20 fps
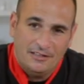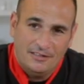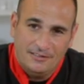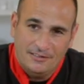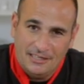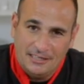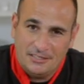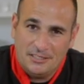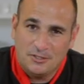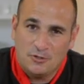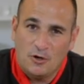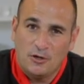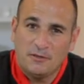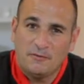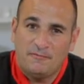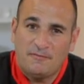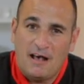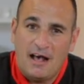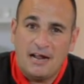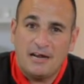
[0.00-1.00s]
This is called a
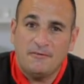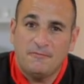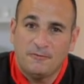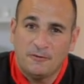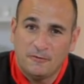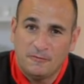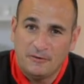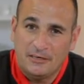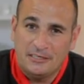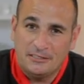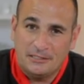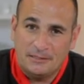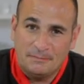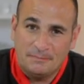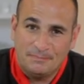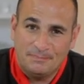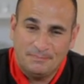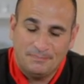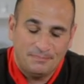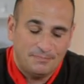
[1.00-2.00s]
fatty for a reason.
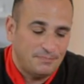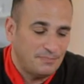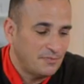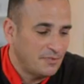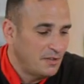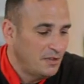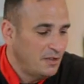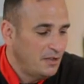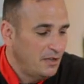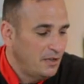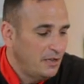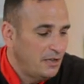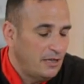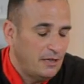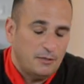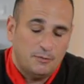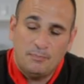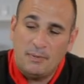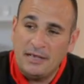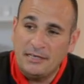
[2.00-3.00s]

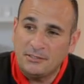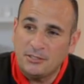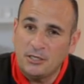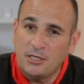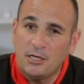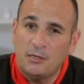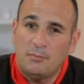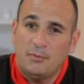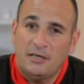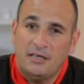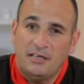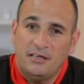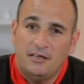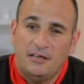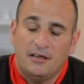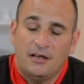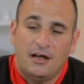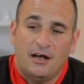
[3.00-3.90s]
It's basically gonna be